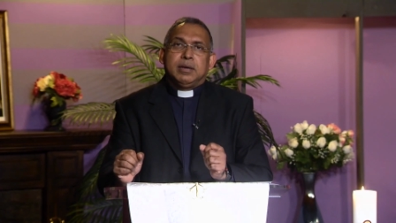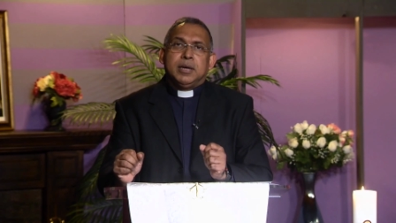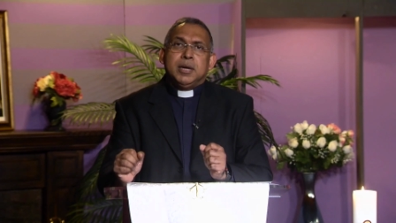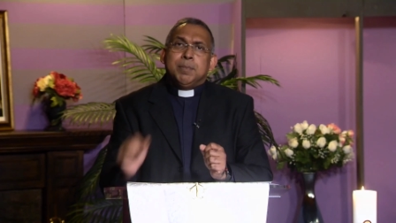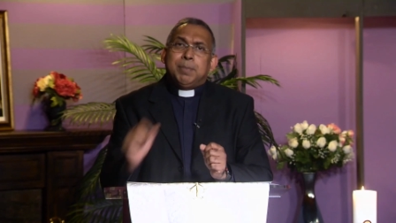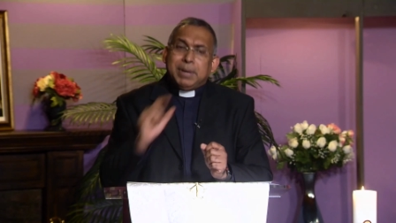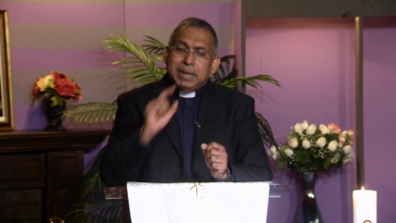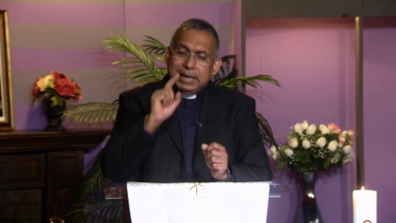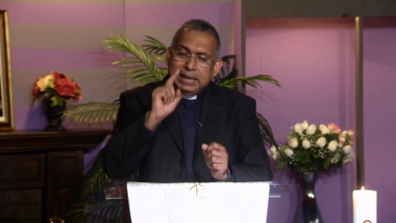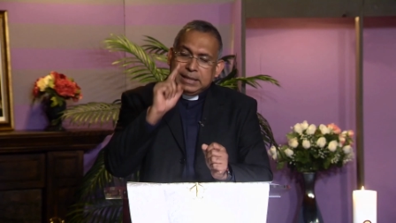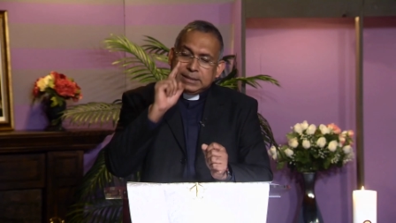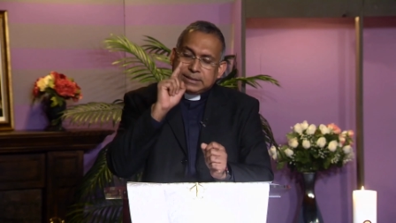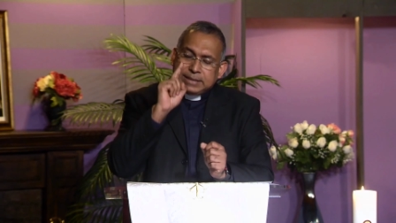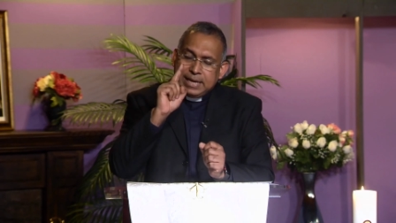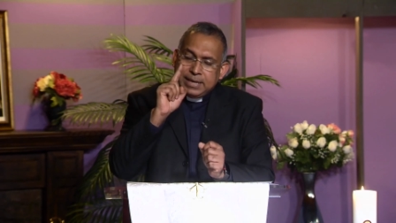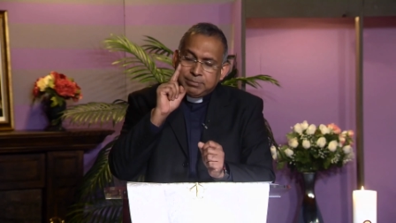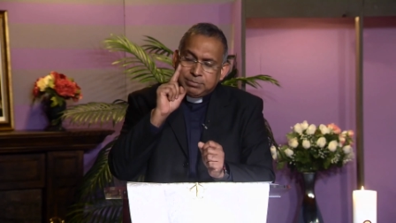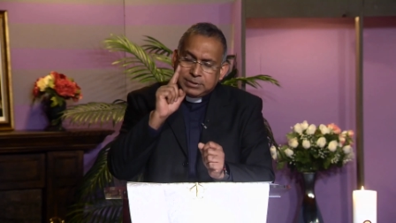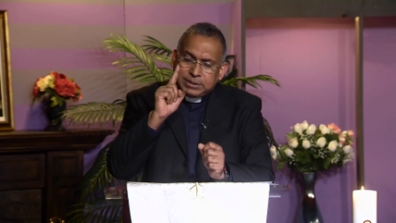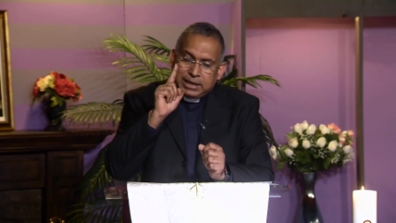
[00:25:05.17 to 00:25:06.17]
But at the
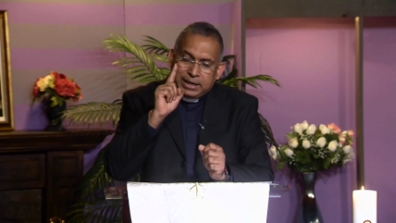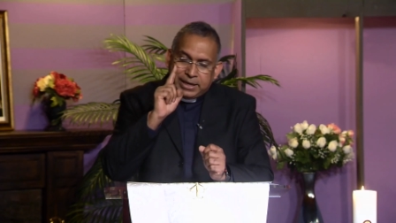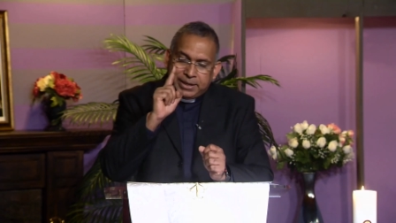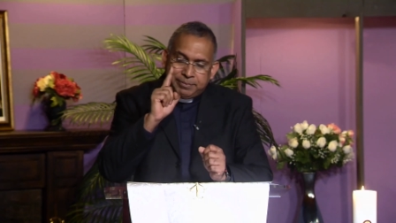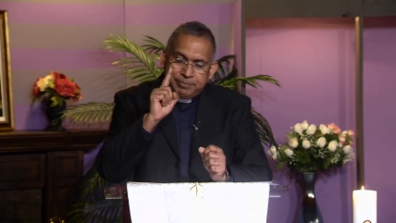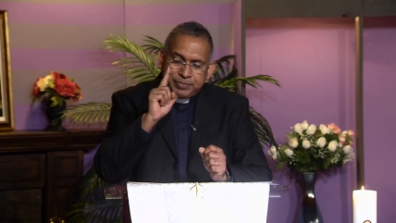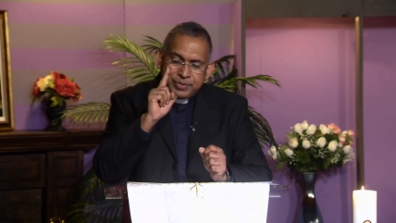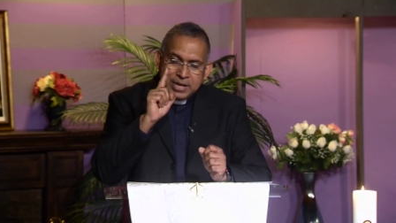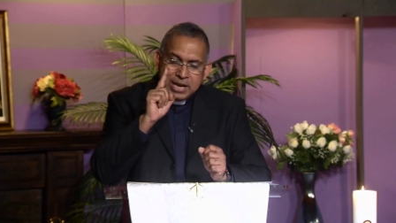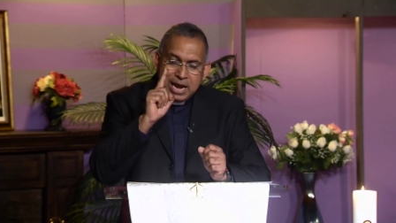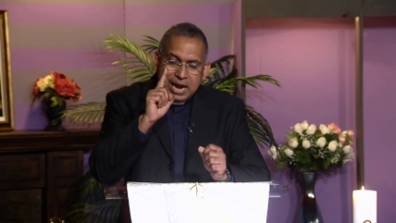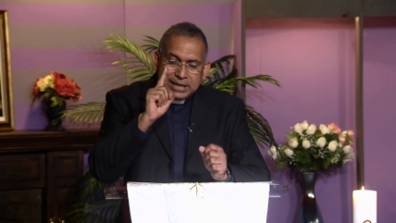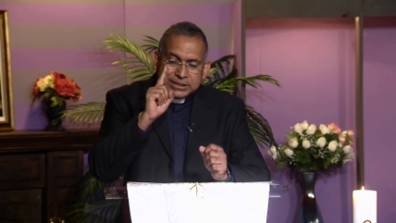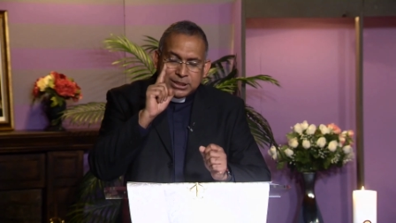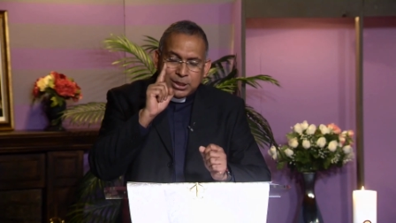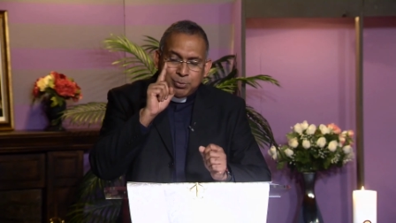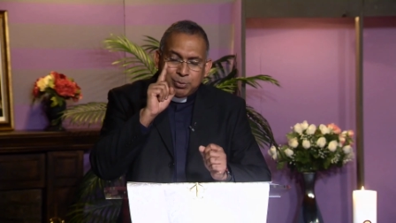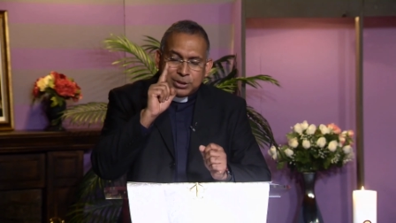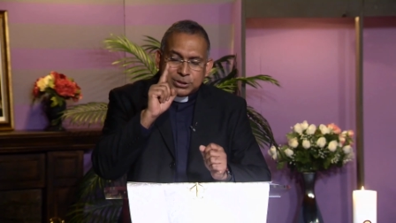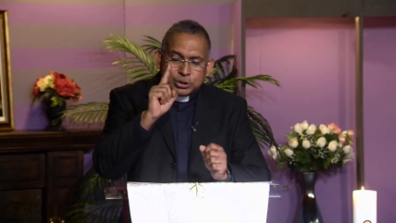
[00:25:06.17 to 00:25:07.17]
same time, as
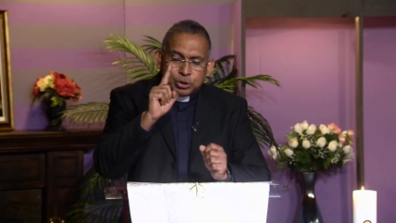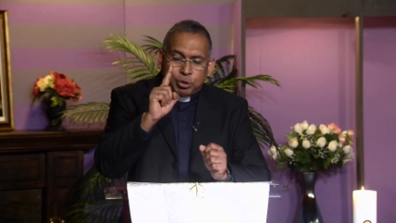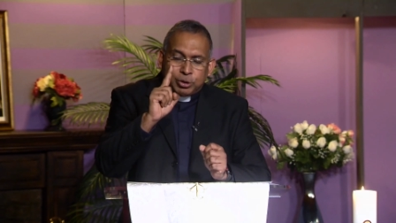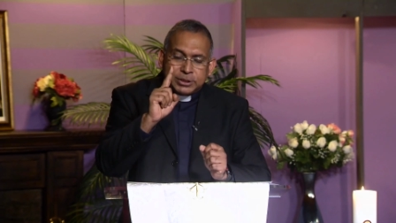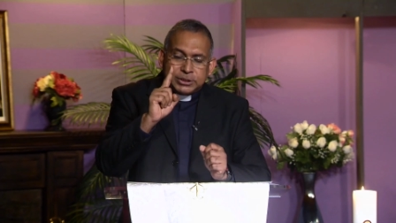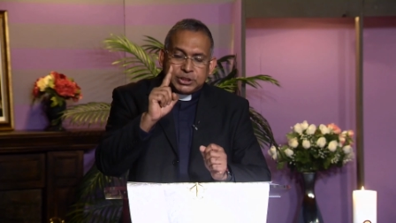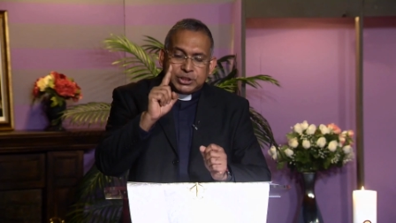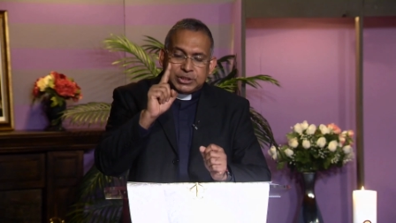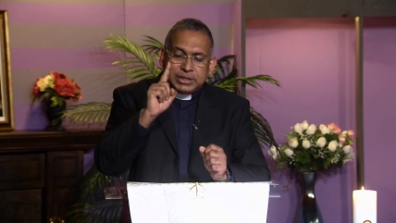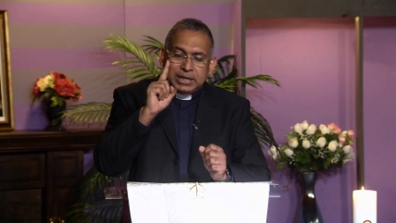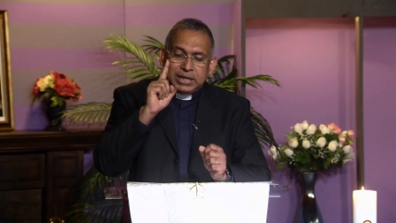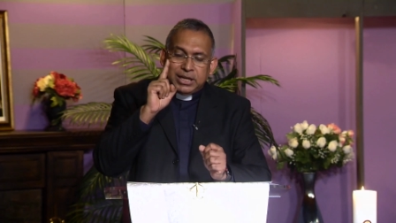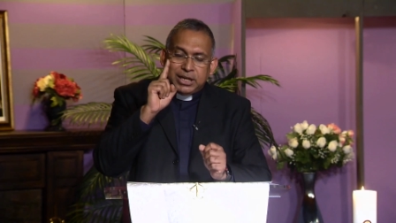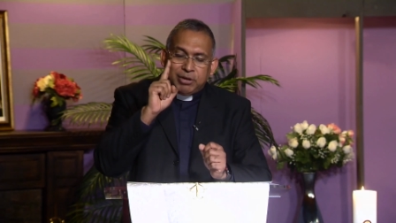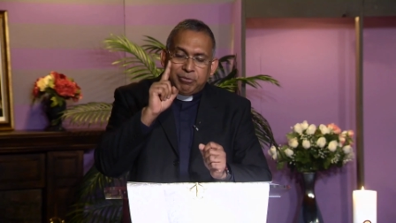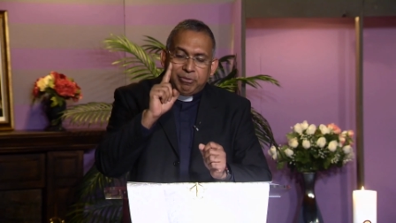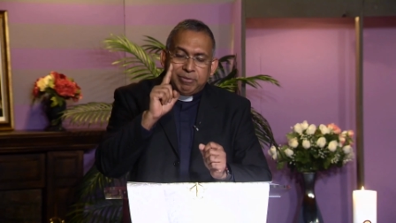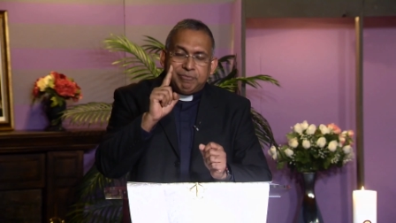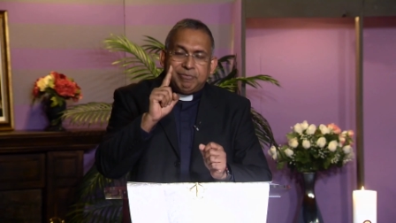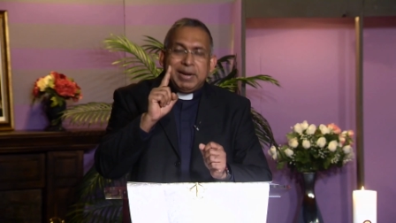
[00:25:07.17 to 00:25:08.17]
I was constantly
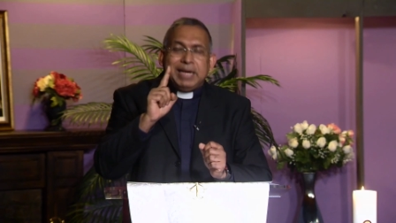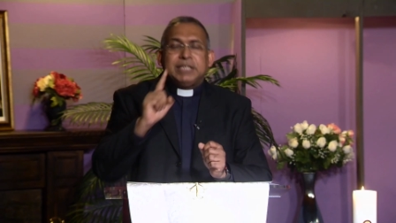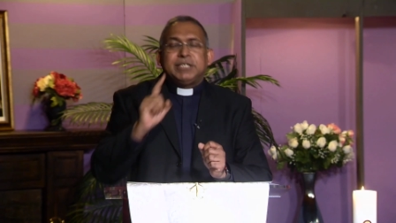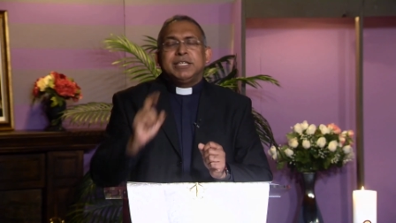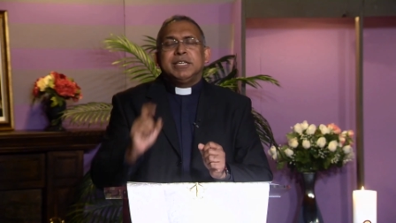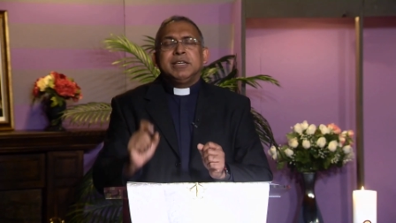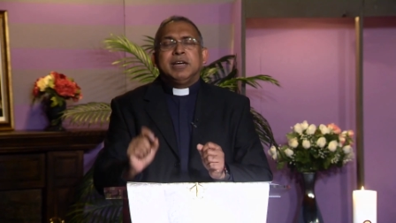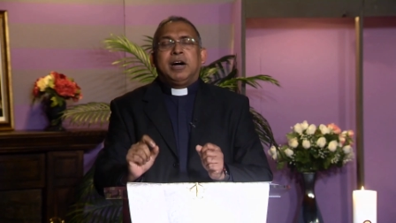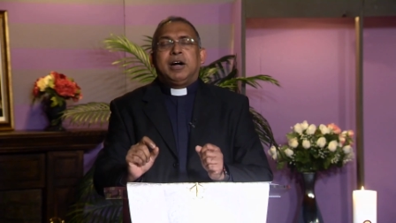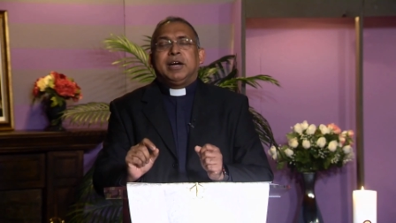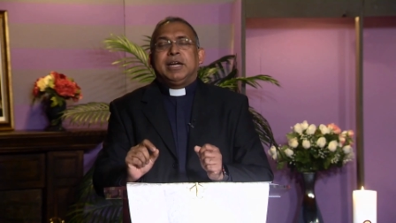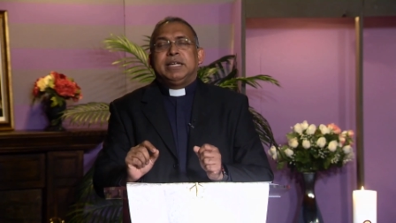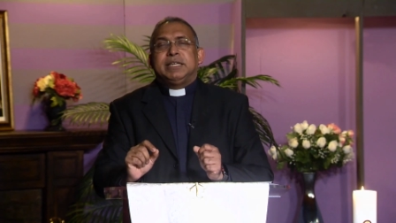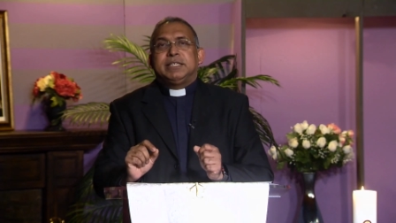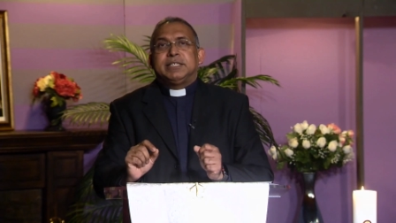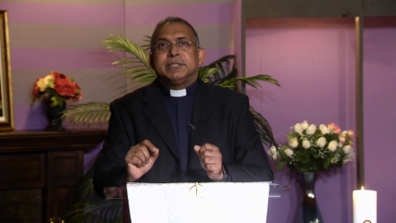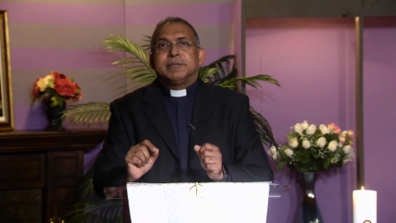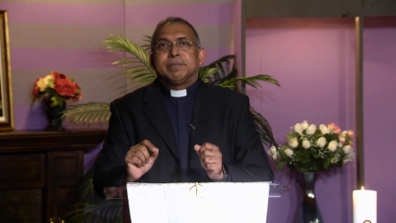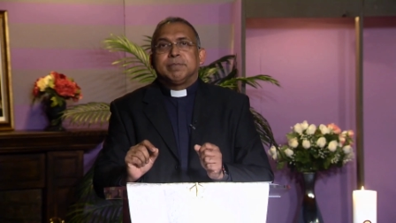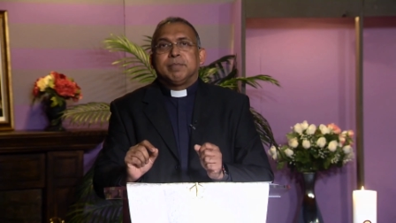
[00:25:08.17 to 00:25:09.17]
reflecting on
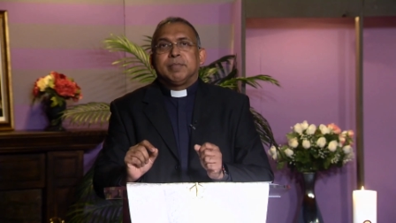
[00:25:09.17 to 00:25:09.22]
it,